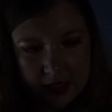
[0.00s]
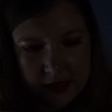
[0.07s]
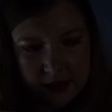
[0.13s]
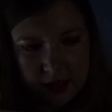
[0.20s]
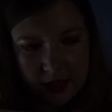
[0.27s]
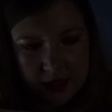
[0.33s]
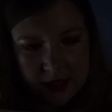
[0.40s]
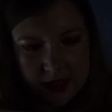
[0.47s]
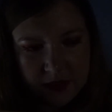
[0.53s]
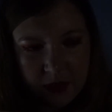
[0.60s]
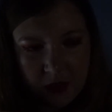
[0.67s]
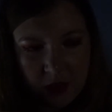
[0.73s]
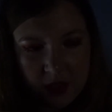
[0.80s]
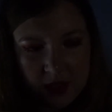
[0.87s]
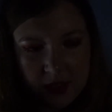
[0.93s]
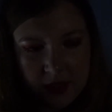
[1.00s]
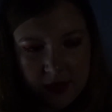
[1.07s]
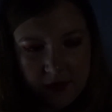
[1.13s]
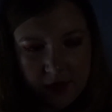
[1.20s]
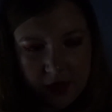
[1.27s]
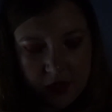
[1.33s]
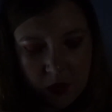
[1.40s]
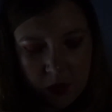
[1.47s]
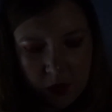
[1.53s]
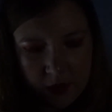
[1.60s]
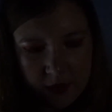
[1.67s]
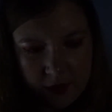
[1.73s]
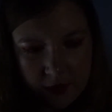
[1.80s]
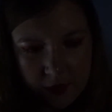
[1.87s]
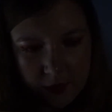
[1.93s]
and slightly smaller than the red
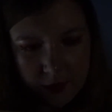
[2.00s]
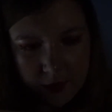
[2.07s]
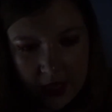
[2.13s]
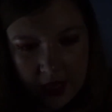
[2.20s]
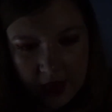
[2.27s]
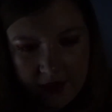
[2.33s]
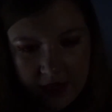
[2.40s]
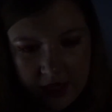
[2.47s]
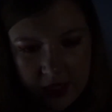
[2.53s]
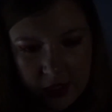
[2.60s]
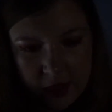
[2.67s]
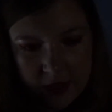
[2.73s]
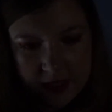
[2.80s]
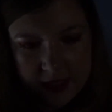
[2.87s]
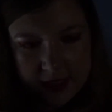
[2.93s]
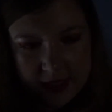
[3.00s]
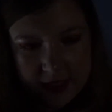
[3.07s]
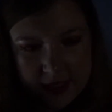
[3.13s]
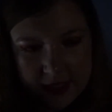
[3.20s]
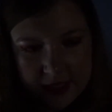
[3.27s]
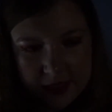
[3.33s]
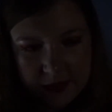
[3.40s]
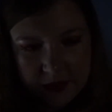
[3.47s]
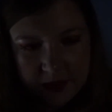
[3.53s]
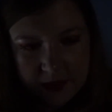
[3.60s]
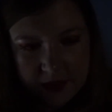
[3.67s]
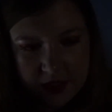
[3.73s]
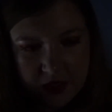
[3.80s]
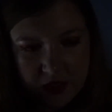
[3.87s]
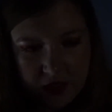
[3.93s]
quaffle. Harry noticed that they seemed to
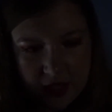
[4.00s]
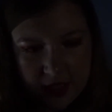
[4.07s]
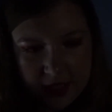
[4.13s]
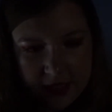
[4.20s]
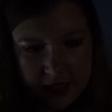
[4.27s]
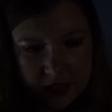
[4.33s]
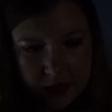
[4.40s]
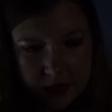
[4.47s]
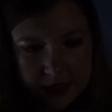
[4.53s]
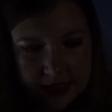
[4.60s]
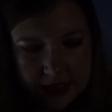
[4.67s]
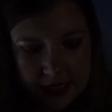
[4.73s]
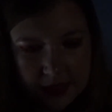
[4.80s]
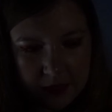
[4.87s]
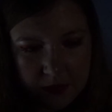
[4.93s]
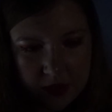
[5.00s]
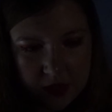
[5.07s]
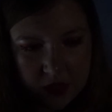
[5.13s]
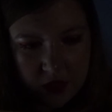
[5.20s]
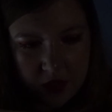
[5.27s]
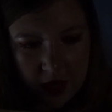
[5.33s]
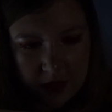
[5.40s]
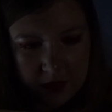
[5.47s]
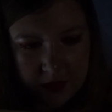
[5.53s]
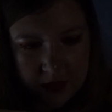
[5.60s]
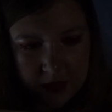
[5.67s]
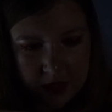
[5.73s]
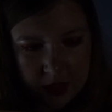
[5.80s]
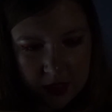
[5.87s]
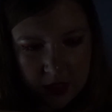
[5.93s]
be straining to escape the
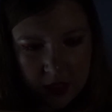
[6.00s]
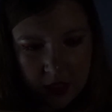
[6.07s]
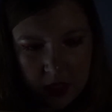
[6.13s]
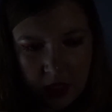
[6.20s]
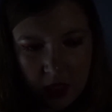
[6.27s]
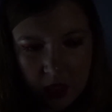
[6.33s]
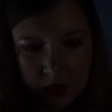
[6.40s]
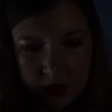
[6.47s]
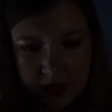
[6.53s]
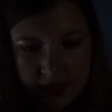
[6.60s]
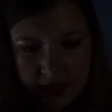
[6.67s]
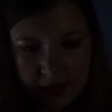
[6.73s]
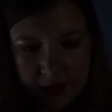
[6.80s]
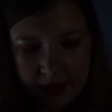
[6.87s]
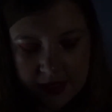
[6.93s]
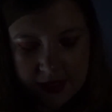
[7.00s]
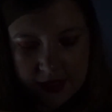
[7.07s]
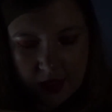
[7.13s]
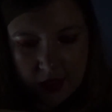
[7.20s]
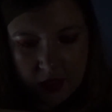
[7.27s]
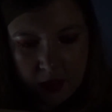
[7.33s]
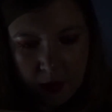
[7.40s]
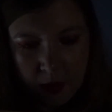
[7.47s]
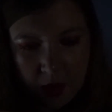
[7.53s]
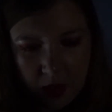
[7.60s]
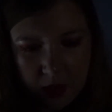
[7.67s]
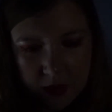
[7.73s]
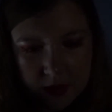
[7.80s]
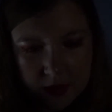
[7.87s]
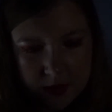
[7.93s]
straps, holding them inside the
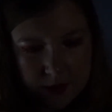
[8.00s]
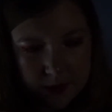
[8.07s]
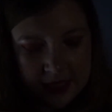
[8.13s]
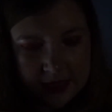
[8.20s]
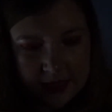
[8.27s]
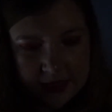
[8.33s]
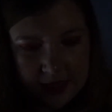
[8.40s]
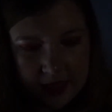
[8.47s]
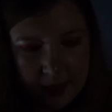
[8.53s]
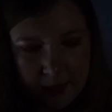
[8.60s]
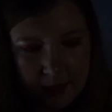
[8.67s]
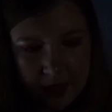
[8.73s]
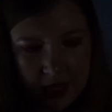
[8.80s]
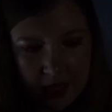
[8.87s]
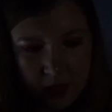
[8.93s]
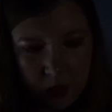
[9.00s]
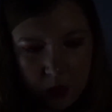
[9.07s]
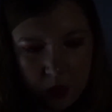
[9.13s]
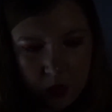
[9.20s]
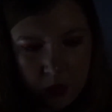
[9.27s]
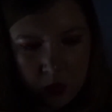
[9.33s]
box. Stand back, Wood